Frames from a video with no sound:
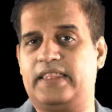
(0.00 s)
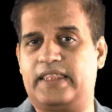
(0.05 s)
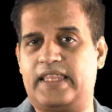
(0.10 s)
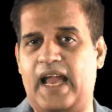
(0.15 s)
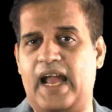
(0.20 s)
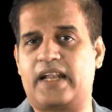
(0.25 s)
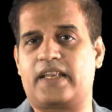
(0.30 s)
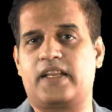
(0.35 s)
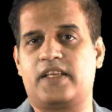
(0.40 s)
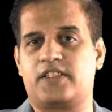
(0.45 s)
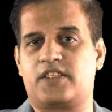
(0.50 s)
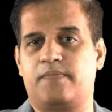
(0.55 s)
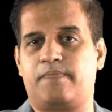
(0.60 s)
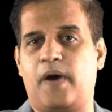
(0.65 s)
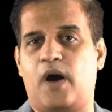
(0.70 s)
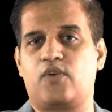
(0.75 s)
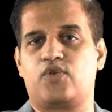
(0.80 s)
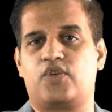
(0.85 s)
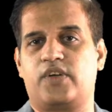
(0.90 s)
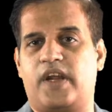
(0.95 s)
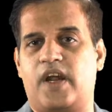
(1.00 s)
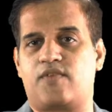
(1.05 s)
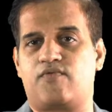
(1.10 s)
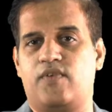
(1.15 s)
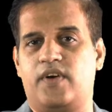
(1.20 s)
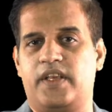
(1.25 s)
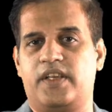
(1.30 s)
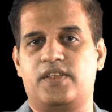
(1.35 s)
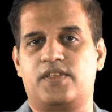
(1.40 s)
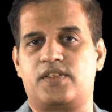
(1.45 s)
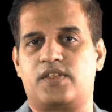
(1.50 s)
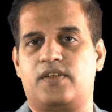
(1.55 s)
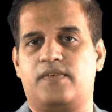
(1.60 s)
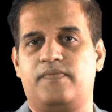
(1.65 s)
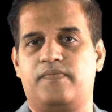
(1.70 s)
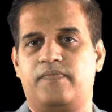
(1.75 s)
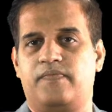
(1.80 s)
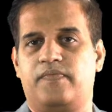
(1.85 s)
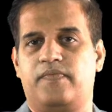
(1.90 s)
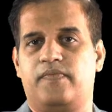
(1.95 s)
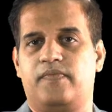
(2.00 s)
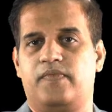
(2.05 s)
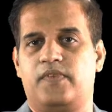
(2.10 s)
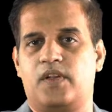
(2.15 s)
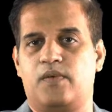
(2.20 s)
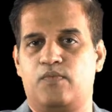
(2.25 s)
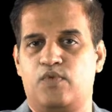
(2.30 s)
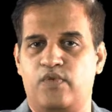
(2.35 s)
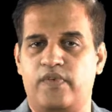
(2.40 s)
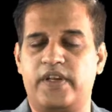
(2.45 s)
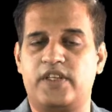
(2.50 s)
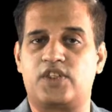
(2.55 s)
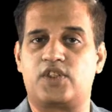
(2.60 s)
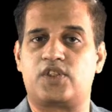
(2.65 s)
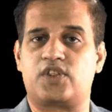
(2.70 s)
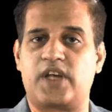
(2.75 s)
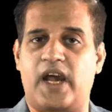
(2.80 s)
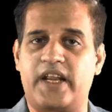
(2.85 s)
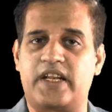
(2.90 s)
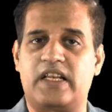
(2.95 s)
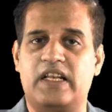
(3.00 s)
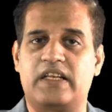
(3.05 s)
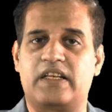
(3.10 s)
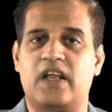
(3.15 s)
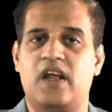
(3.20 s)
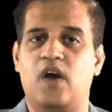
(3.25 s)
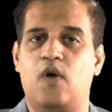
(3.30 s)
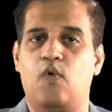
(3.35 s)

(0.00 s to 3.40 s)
that is about to get released. The movie is titled